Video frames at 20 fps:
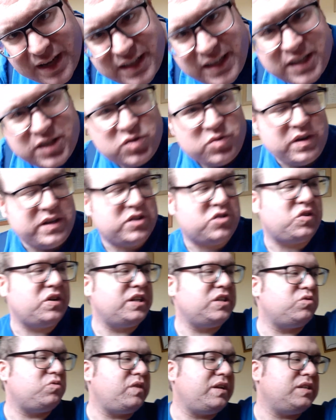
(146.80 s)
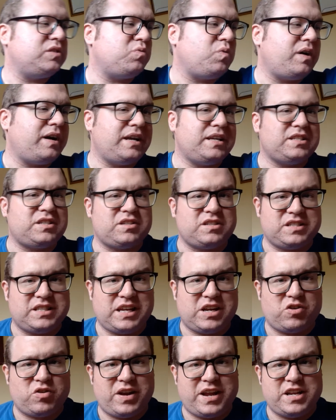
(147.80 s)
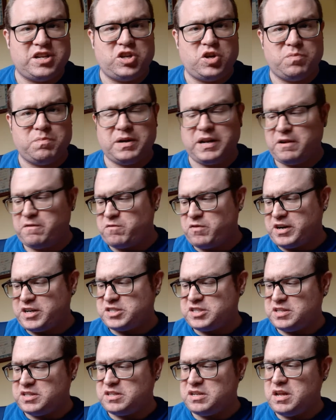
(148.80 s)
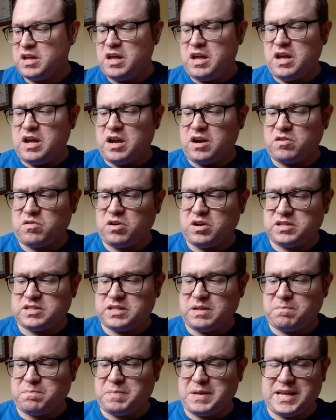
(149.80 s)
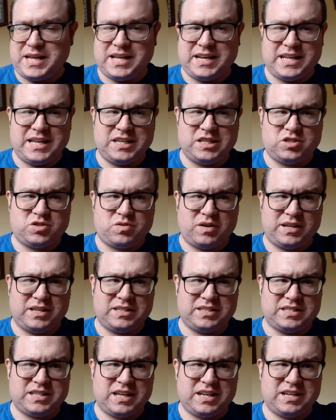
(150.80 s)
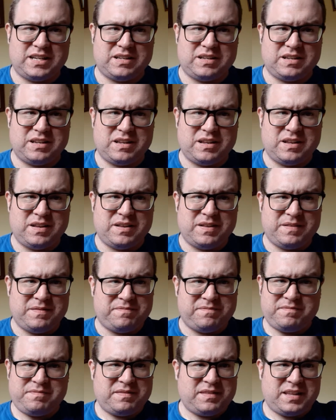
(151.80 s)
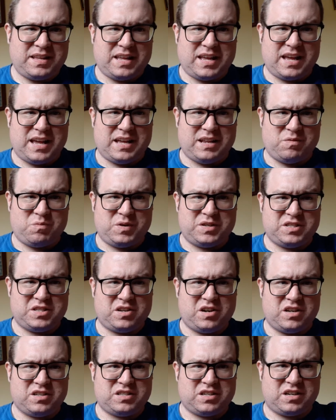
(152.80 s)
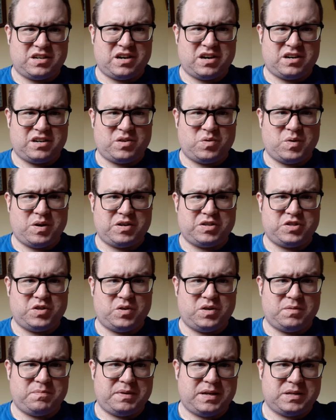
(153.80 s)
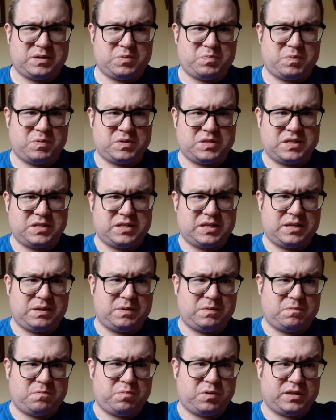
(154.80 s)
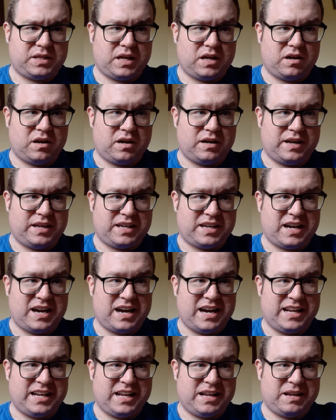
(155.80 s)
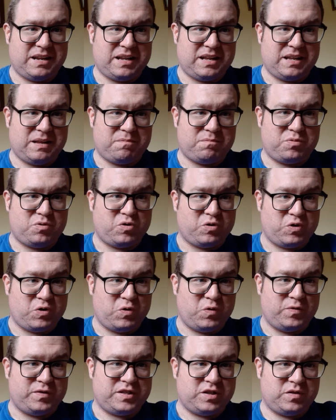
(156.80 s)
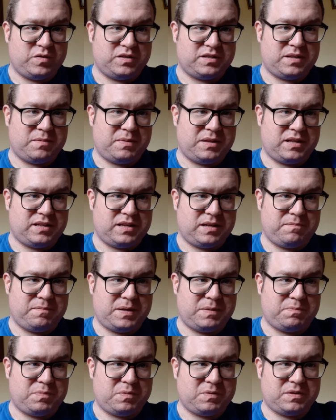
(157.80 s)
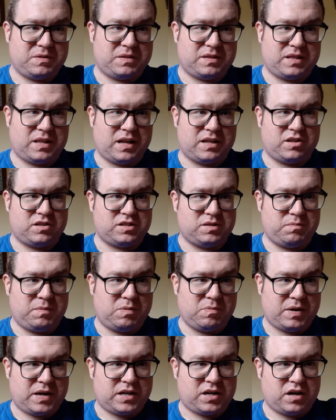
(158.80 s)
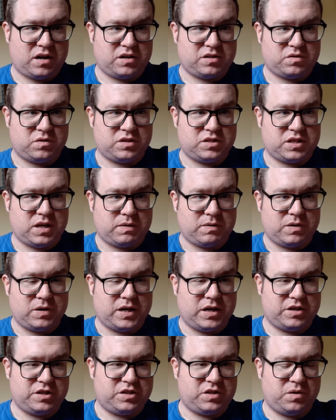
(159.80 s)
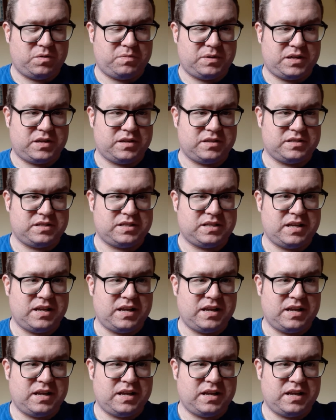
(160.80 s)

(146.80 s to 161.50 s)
these string trees. The reason why is because they create too much friction across the B and E strings, and which is causing the guitar to go out of tune a bit. But since I put that on, it kind of improved tune stability a bit. But that doesn't mean my guitar is going to stop going out of tune, because,